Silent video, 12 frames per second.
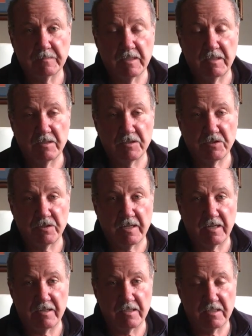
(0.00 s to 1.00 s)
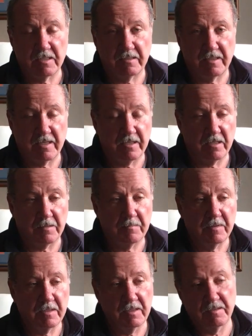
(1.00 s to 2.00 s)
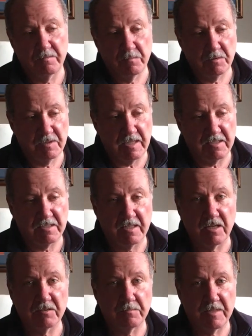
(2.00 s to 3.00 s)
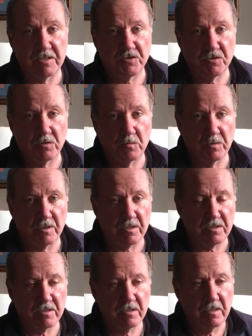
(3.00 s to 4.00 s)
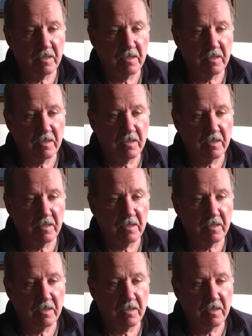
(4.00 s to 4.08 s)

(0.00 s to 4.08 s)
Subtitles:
And I'll show you how I set that up and we'll test it out to make sure it works.